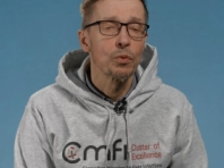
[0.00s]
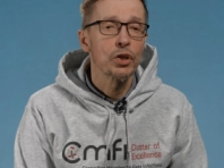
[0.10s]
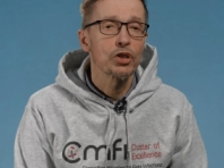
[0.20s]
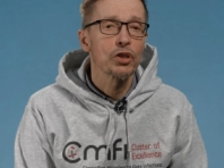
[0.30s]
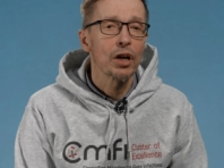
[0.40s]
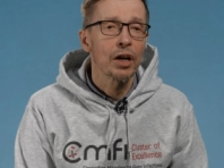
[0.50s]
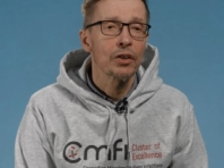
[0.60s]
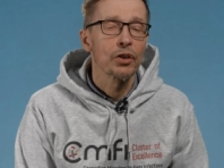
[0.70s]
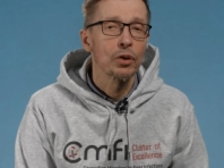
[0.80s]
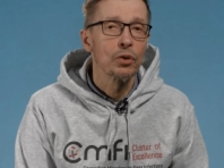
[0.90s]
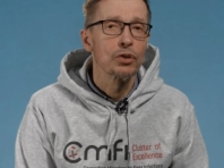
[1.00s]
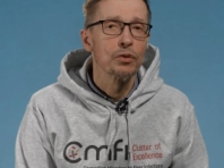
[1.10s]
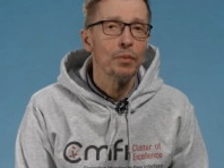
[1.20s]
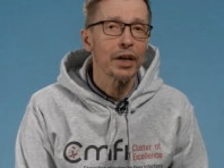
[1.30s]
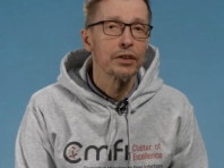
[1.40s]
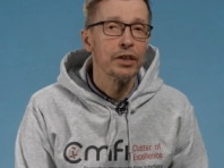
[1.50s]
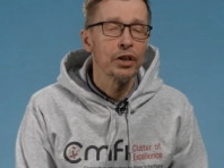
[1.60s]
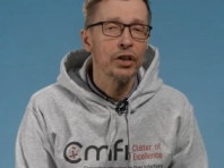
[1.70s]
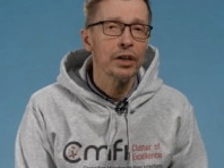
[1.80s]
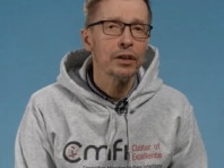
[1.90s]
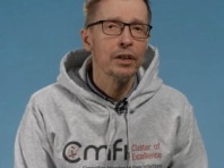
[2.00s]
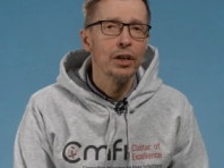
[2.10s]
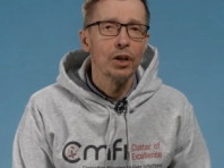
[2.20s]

which are the good bacteria,